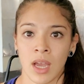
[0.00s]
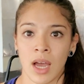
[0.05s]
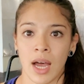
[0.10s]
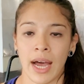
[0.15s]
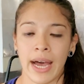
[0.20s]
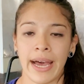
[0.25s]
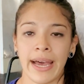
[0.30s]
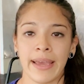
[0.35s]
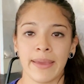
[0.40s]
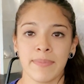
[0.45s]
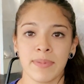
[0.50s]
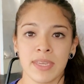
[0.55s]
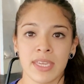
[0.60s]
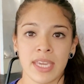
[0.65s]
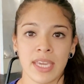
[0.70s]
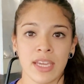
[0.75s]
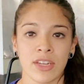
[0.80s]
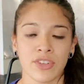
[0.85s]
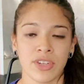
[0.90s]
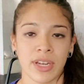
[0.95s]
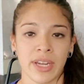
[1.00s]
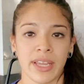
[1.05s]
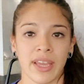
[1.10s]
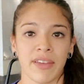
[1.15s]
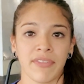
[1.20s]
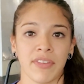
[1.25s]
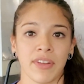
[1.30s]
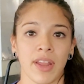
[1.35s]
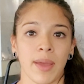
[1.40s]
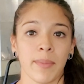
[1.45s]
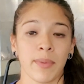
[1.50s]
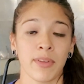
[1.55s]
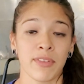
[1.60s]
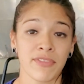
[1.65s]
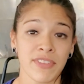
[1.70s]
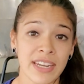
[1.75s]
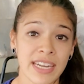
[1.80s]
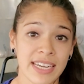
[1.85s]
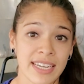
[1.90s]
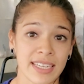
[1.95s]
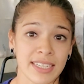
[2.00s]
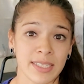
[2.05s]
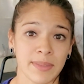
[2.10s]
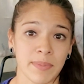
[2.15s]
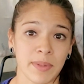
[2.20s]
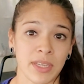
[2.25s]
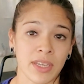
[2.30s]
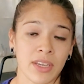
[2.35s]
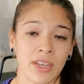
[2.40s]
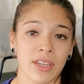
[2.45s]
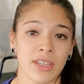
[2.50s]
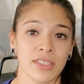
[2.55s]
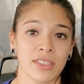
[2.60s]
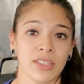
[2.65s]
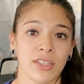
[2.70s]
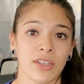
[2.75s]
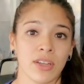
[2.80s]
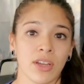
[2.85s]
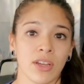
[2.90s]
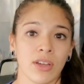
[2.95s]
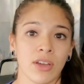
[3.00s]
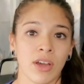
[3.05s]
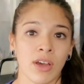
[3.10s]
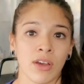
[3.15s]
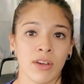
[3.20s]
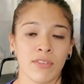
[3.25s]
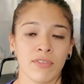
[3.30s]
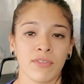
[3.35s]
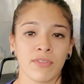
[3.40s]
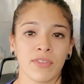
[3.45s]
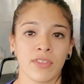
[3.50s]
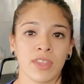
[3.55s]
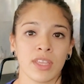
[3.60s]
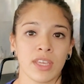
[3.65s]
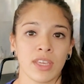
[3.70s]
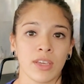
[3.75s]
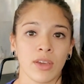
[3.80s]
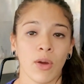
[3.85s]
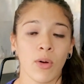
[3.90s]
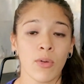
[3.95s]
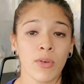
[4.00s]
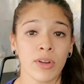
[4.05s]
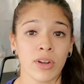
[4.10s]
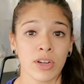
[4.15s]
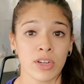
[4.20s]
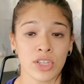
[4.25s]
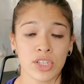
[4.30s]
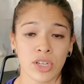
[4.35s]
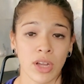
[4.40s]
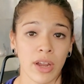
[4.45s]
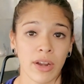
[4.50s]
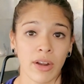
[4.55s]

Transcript: I began training at Phenomenal Fitness because of the owner, Sean